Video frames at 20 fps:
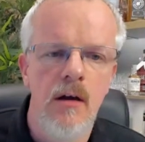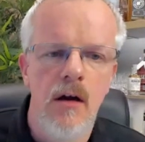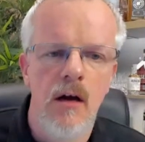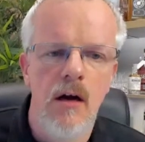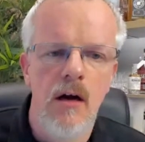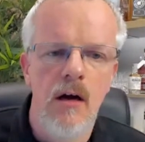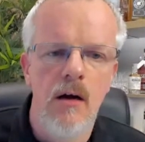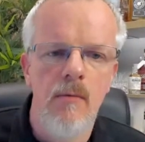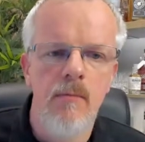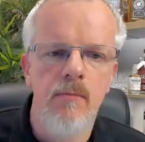
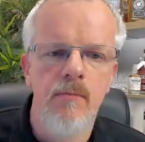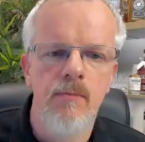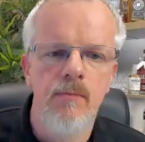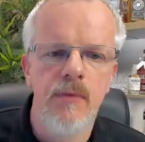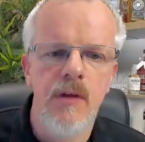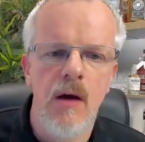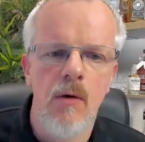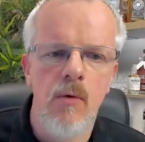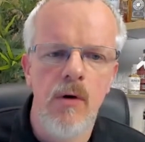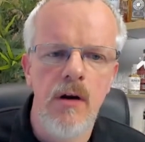
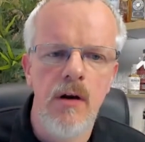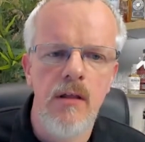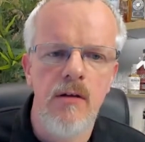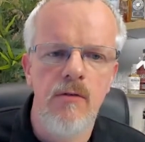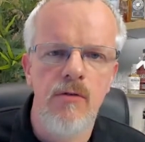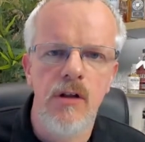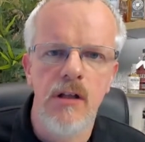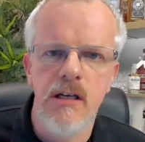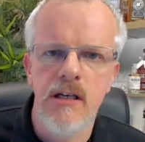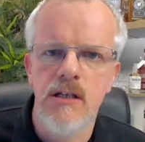One of the
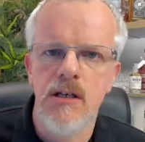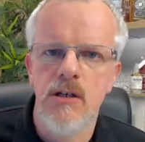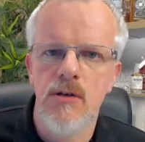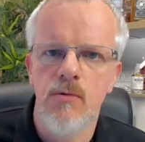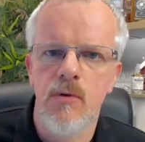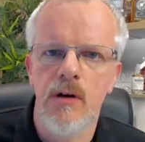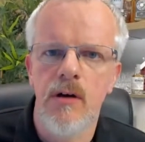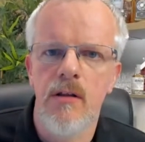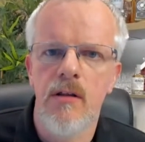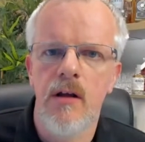releases,
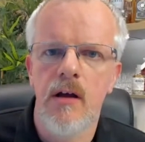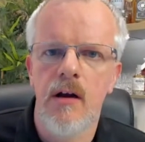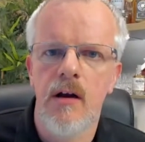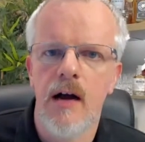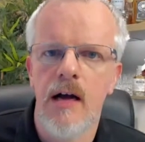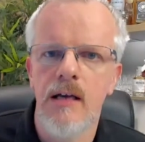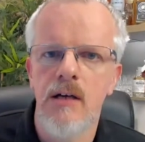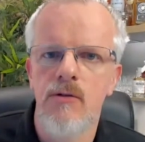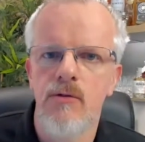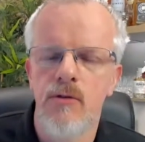one of their
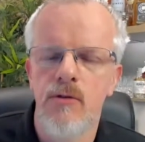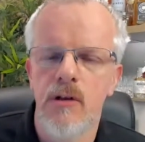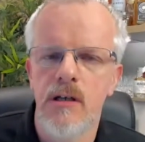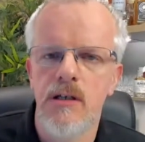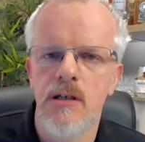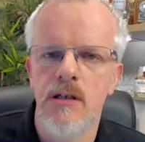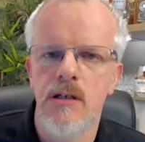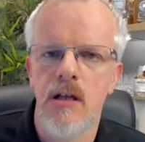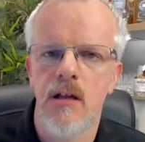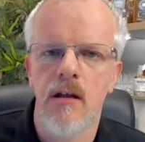annual
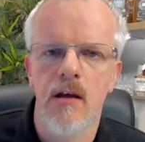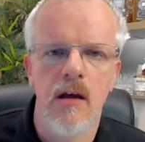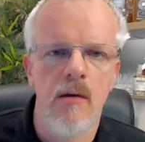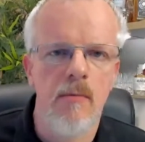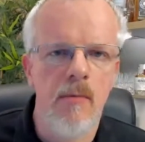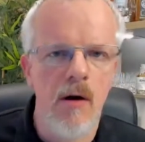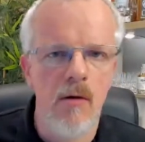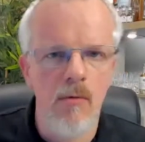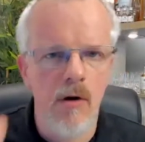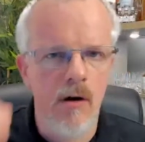releases that they came
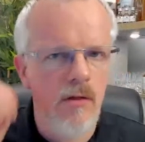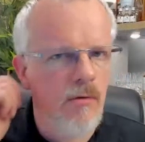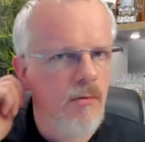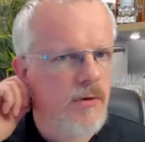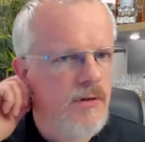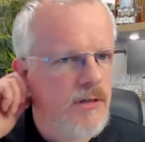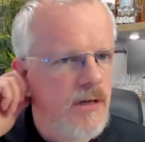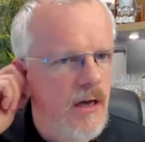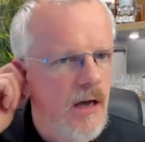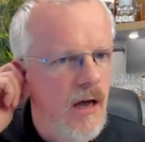out with
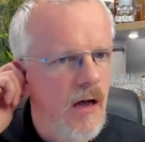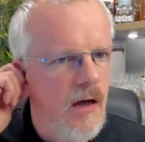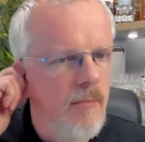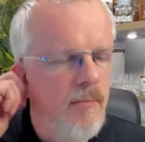was a